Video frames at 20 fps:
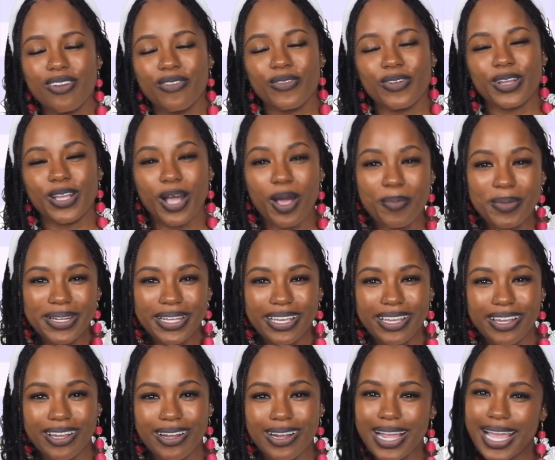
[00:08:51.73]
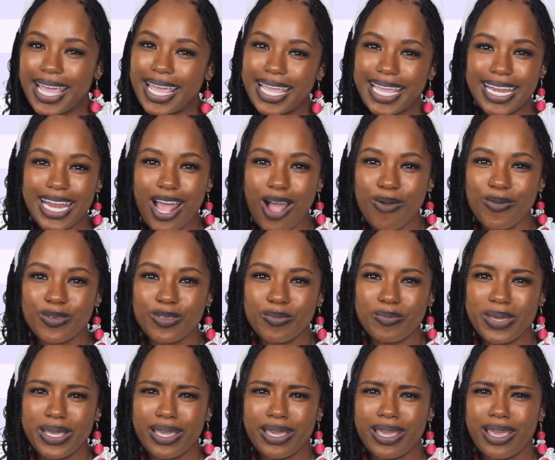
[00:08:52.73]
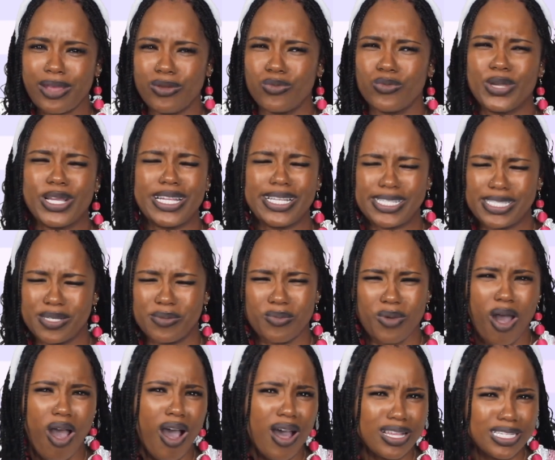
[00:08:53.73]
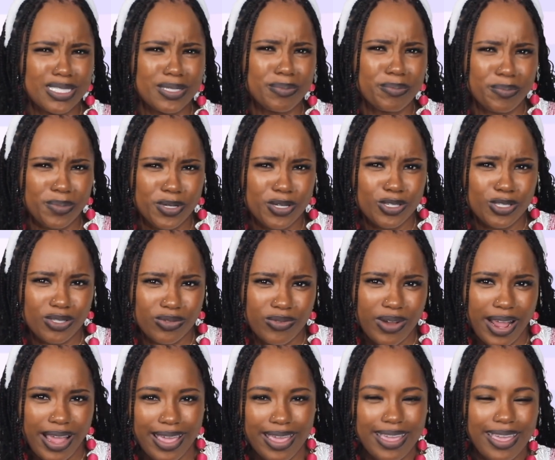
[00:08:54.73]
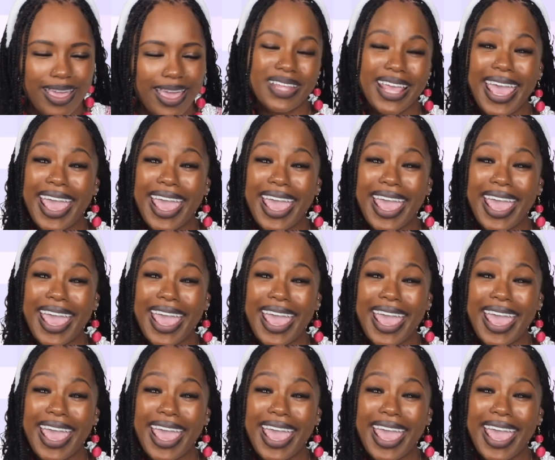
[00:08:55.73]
for coming here, hanging out with me, and reading some awesome books, right?